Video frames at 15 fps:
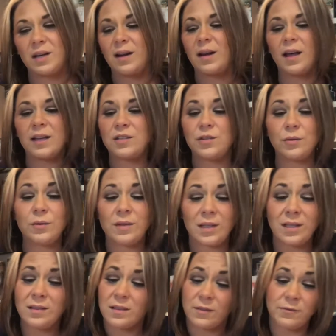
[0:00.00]
And I do
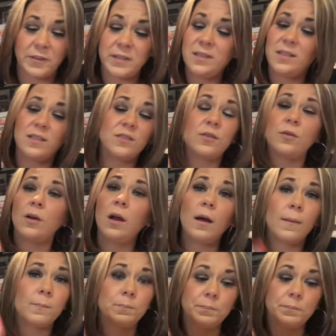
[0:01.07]
think defenses are up,